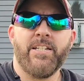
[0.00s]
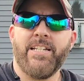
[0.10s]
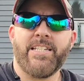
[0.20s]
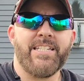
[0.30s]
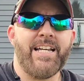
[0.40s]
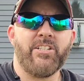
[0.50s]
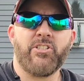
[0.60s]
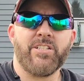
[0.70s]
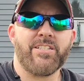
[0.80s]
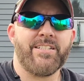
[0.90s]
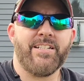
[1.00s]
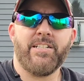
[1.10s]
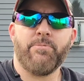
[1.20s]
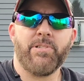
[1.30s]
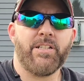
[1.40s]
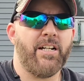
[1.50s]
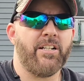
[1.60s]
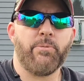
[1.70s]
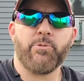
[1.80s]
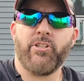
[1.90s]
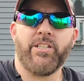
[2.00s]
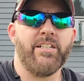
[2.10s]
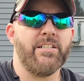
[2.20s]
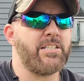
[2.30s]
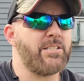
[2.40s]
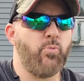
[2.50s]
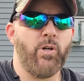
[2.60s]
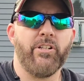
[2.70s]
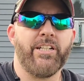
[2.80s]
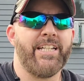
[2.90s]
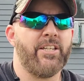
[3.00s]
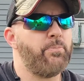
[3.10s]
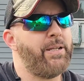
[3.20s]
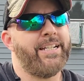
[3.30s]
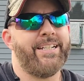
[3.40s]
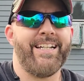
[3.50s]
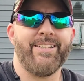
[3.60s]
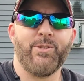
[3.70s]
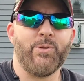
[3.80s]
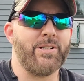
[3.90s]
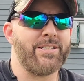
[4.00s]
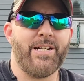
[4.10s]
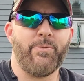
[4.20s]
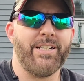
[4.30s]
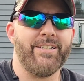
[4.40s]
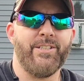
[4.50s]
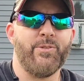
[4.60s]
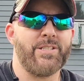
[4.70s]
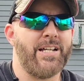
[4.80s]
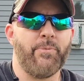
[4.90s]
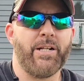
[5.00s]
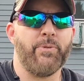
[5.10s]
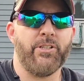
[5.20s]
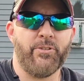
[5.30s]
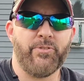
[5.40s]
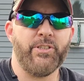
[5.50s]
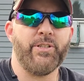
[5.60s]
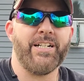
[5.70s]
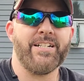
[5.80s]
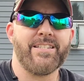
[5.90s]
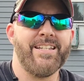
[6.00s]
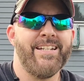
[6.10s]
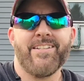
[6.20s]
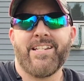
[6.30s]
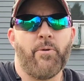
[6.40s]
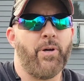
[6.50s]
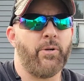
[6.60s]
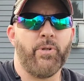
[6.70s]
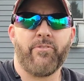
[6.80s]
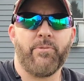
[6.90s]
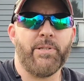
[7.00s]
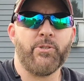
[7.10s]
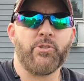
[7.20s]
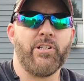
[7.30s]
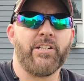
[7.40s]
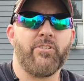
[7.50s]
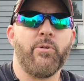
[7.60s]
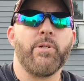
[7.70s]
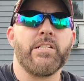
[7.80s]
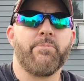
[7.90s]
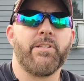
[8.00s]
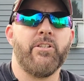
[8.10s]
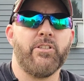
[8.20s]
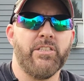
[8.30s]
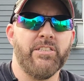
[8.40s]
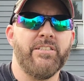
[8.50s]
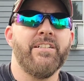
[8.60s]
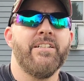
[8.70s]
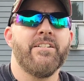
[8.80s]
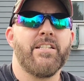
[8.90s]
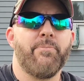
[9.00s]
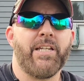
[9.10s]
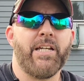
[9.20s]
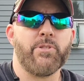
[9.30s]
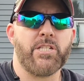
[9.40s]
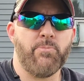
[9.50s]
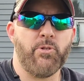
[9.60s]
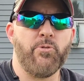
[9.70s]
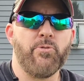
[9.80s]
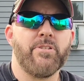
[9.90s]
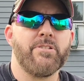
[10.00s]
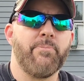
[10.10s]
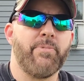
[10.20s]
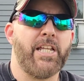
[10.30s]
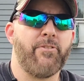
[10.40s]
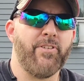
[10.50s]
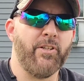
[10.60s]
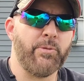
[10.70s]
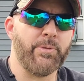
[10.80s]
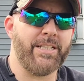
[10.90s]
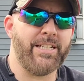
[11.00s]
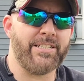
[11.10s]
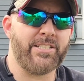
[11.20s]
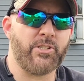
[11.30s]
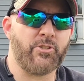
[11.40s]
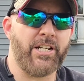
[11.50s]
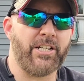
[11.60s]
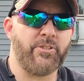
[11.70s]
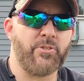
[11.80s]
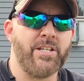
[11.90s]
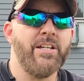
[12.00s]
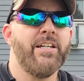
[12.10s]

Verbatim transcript: it's not just, um, cut a couple straight cuts, weld it together, paint it and out the door. It's not what I do. It's not what I want to do for you guys. It's not what I wanted from my own tractor. I wanted something to look good, something that was smooth, something that flowed with the lines of the tractors,